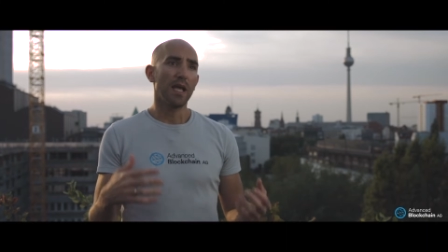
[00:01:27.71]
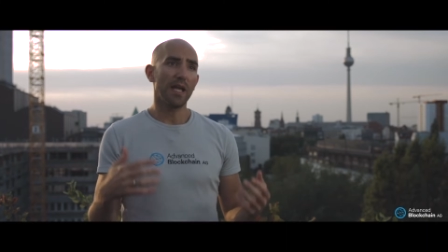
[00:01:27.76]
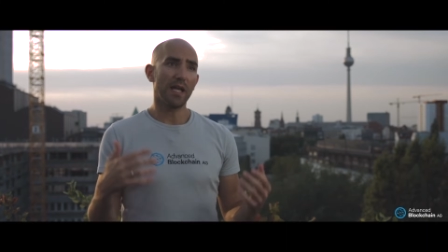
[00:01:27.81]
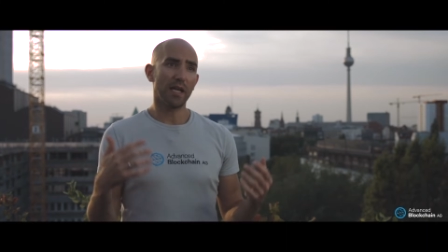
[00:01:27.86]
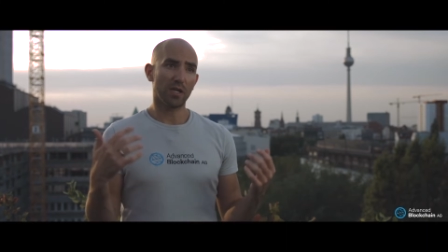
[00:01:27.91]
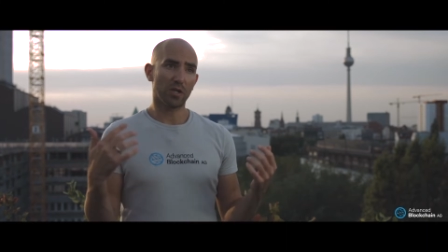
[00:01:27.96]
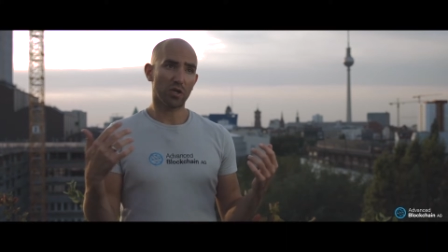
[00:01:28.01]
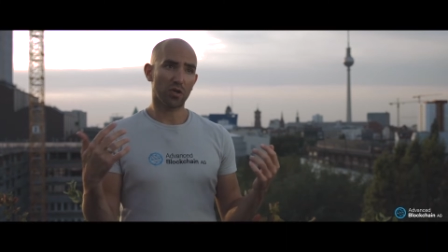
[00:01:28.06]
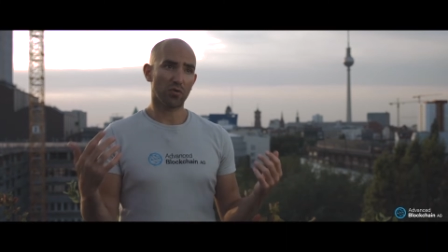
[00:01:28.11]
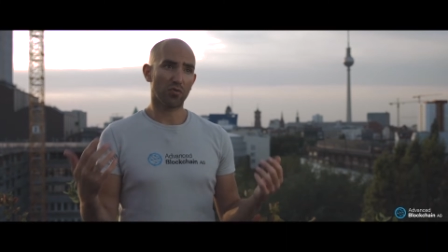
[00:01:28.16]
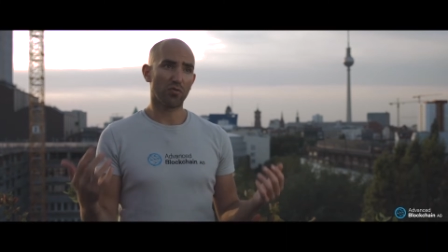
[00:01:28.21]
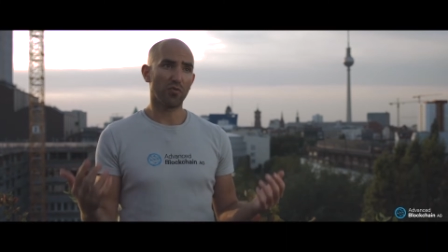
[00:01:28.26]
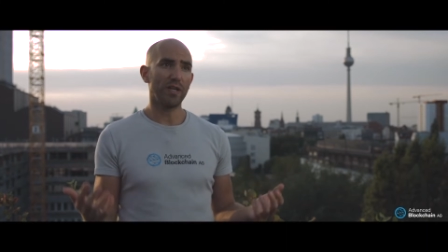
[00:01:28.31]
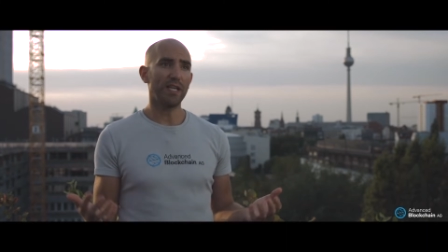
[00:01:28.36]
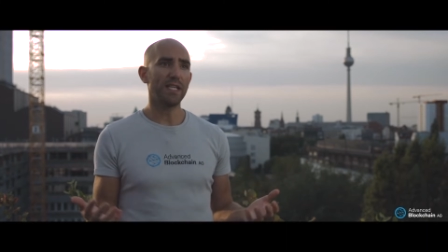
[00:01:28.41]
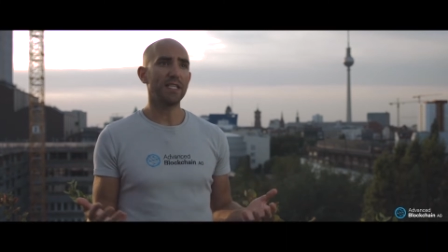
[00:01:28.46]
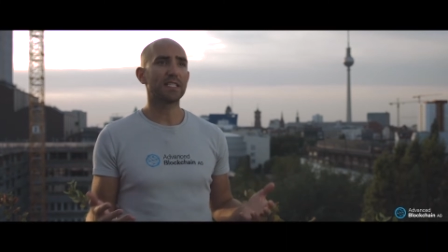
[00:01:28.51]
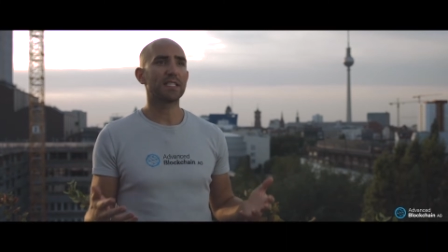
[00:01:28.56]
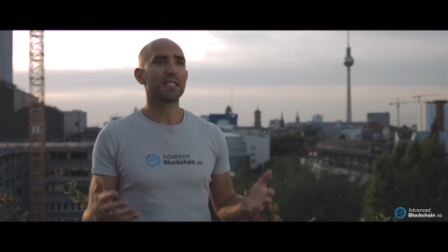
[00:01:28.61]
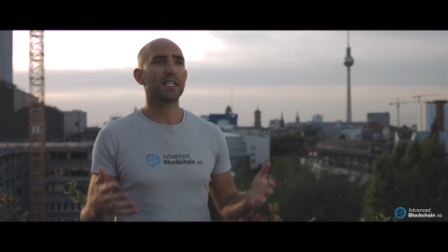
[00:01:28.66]

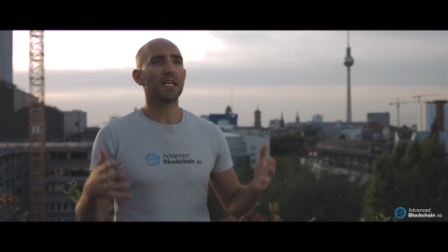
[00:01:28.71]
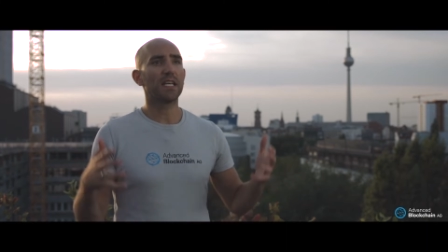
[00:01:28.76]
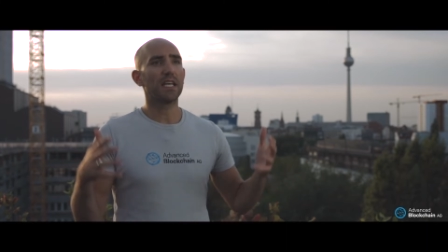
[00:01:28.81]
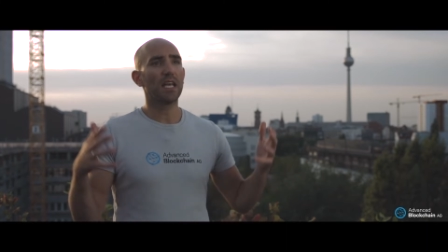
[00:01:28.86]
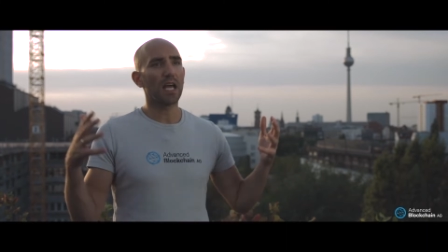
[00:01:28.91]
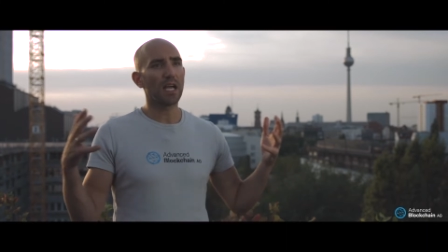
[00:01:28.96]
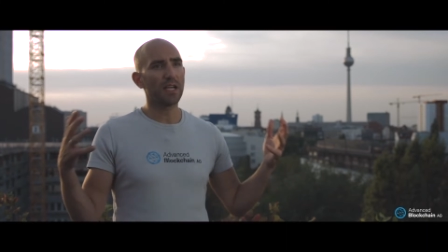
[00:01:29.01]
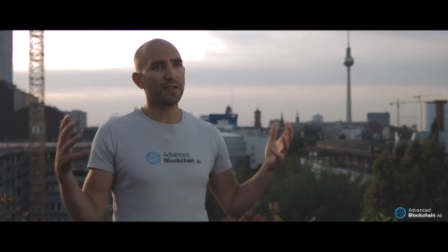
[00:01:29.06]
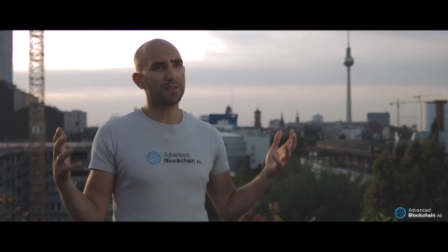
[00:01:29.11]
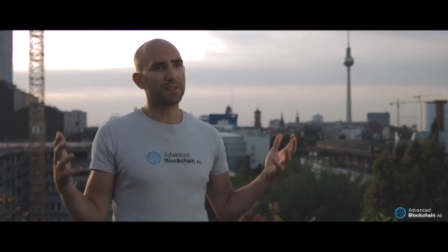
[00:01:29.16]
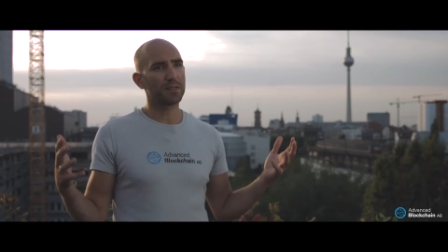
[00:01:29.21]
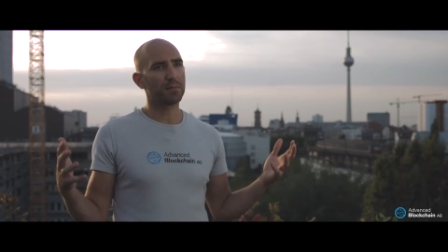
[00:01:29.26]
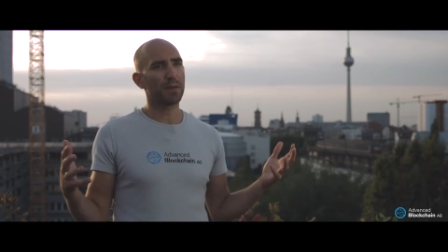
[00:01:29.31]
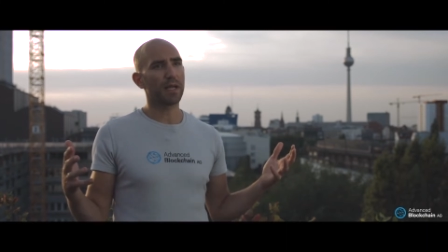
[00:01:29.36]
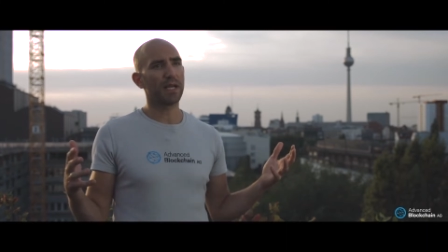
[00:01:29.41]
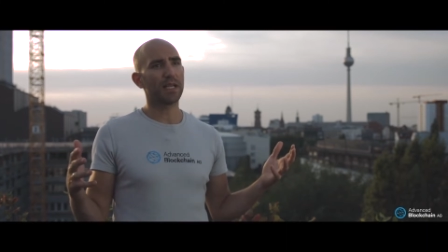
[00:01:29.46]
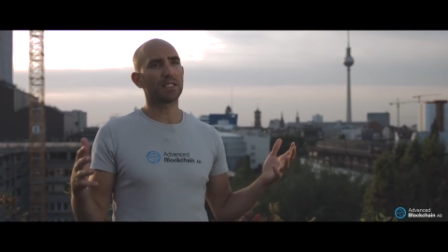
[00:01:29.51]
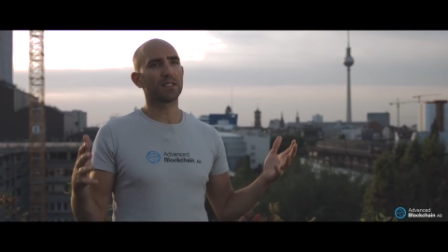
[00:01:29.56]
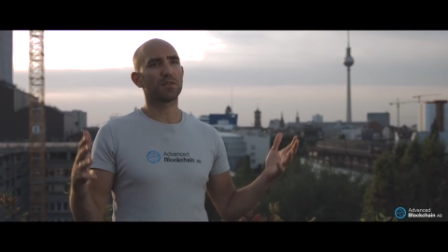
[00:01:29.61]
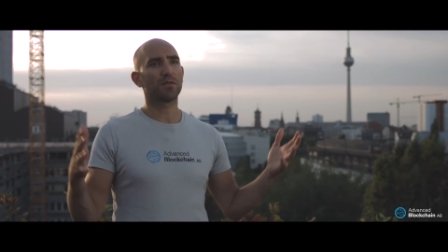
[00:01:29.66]
increase the
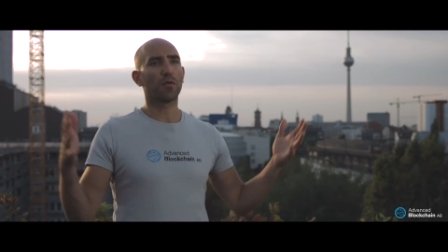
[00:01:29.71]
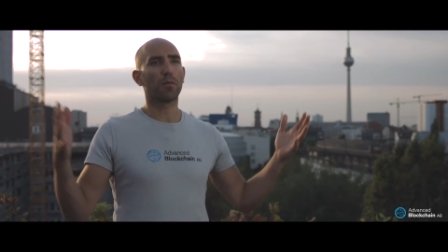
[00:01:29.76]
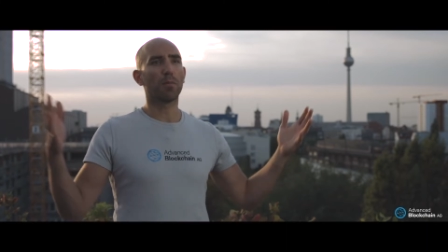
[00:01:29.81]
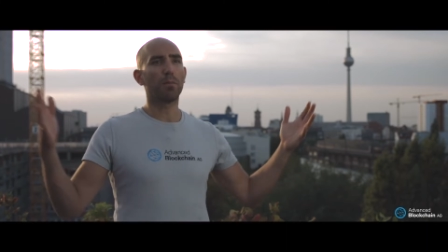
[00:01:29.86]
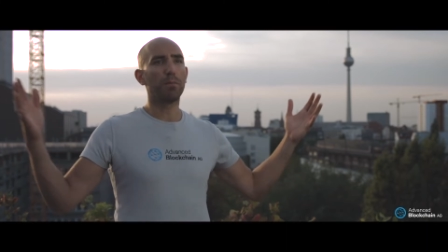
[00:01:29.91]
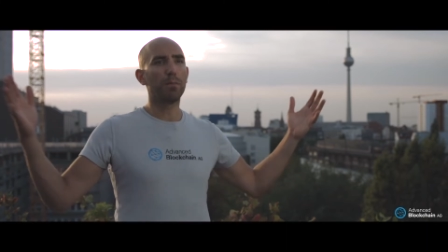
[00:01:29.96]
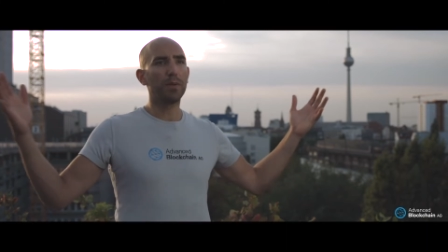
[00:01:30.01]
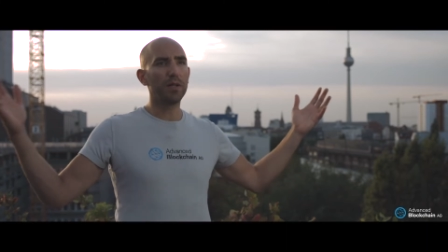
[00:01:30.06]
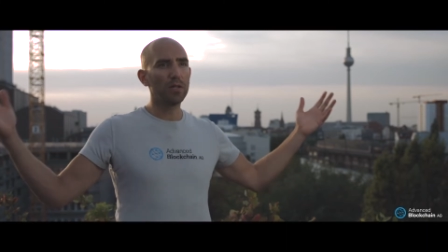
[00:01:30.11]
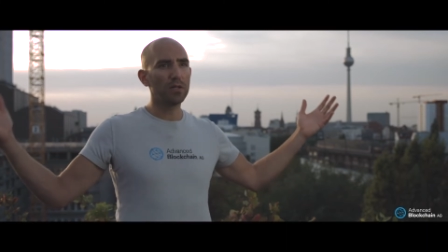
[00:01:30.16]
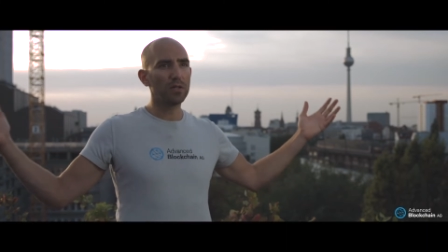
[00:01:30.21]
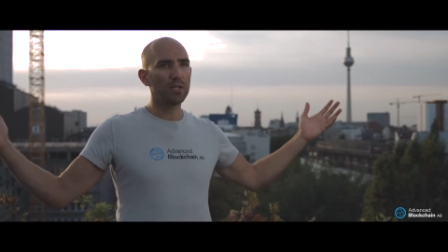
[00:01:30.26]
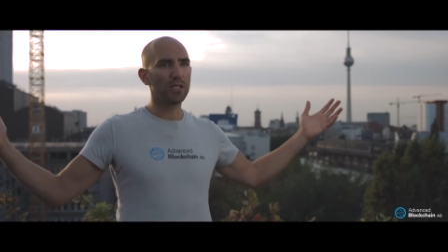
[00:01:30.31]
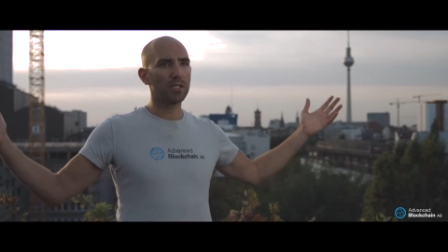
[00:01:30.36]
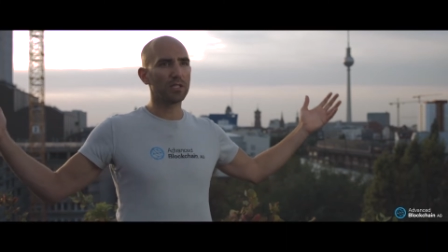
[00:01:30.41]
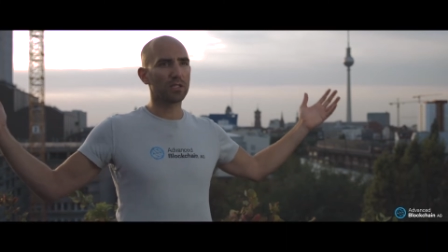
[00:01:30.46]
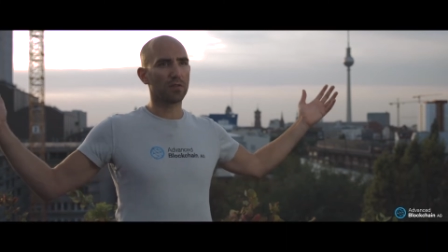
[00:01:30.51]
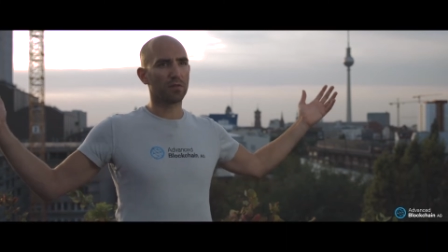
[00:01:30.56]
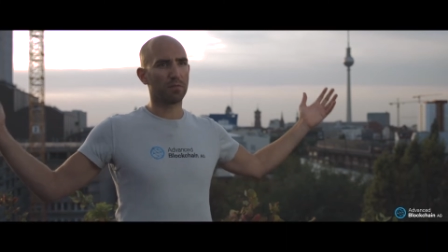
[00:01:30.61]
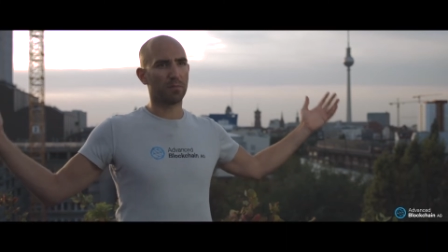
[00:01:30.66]
lifespans for
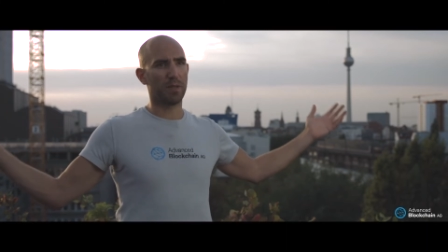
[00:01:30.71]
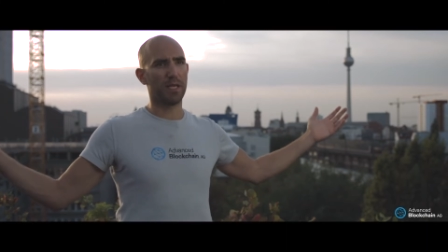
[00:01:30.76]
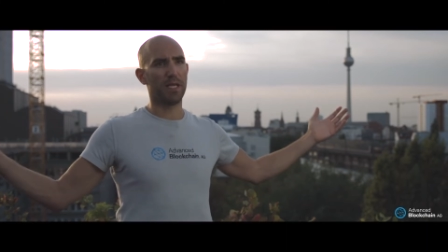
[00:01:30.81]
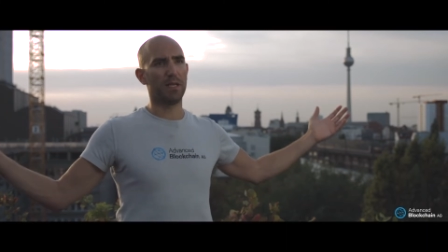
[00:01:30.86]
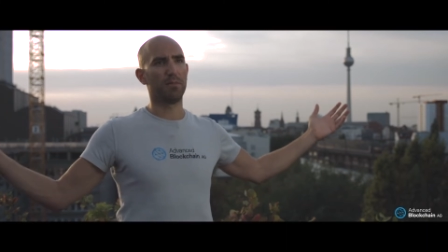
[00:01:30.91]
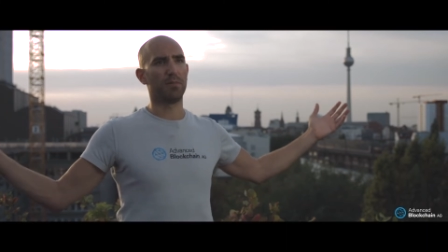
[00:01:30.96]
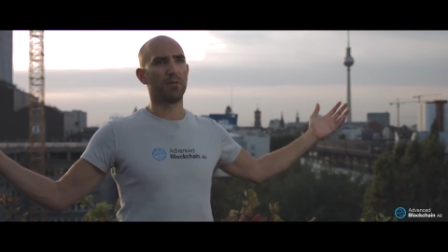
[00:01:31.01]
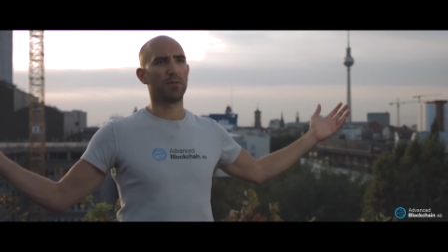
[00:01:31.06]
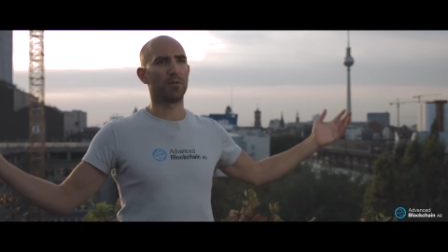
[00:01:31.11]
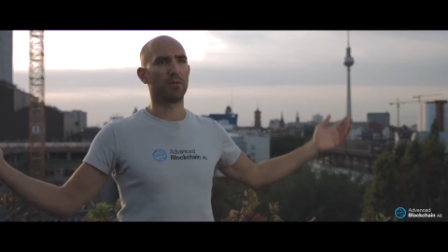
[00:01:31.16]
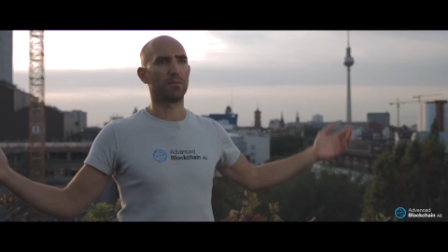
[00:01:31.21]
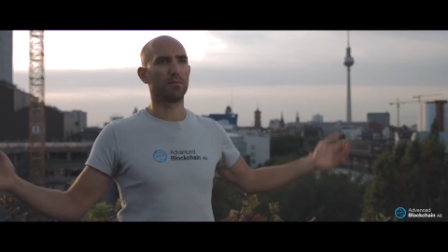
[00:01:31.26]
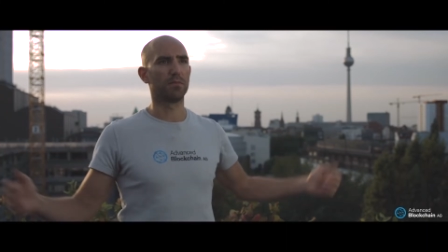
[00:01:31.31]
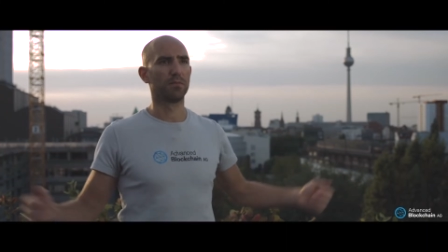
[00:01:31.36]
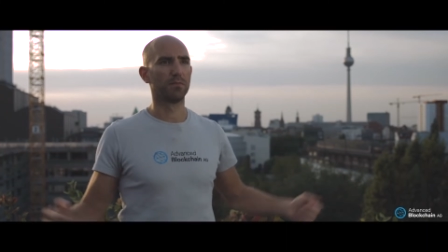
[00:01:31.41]
billions of people.